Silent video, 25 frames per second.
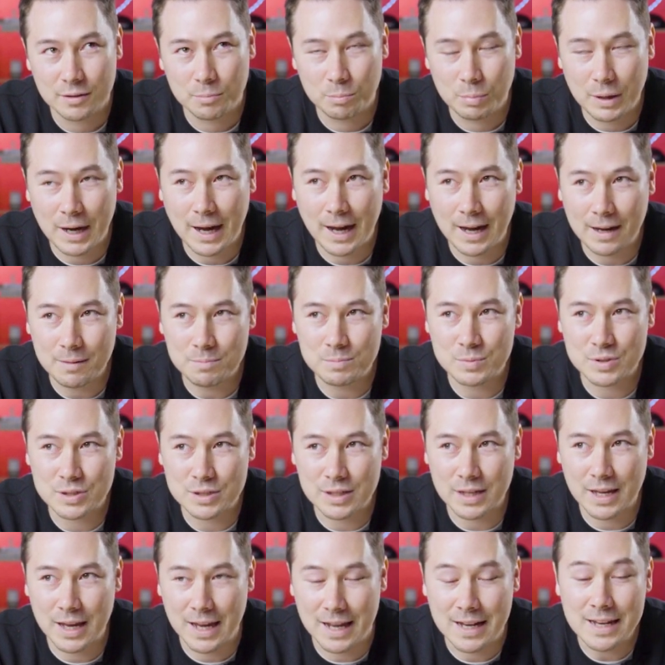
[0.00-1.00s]

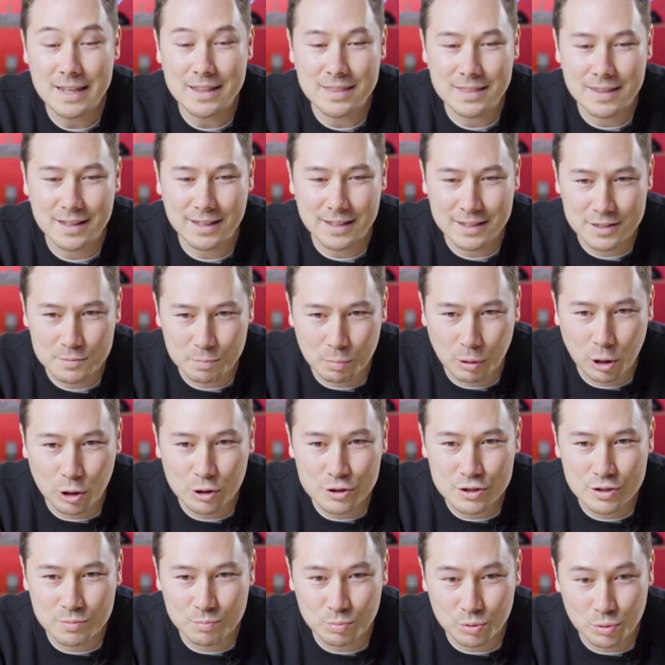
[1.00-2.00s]
perhaps anything is
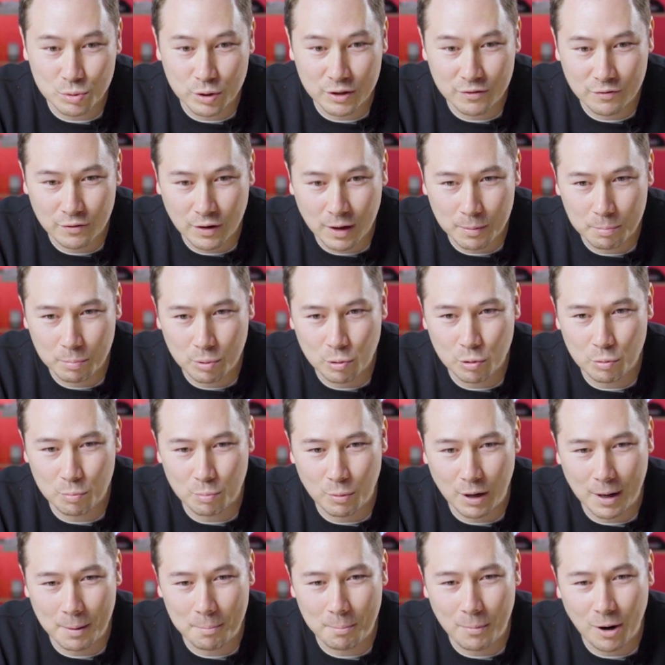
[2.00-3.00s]
possible if I put
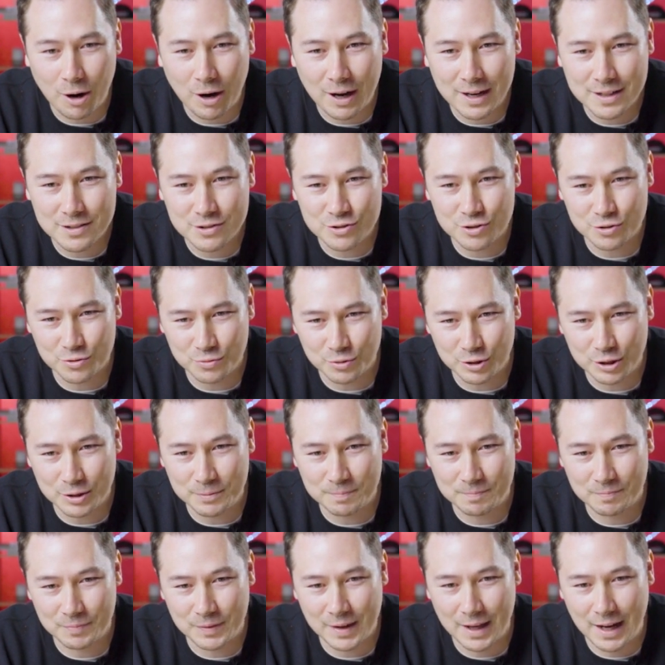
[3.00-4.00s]
my mind to
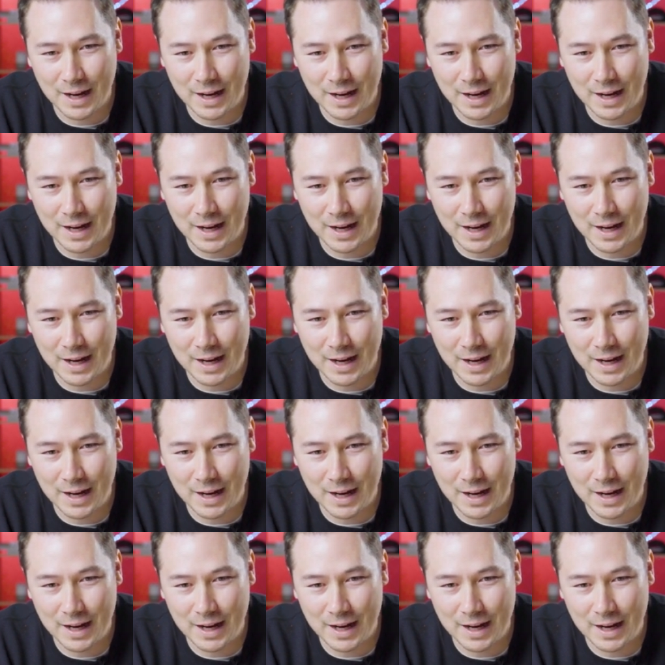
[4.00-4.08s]
it,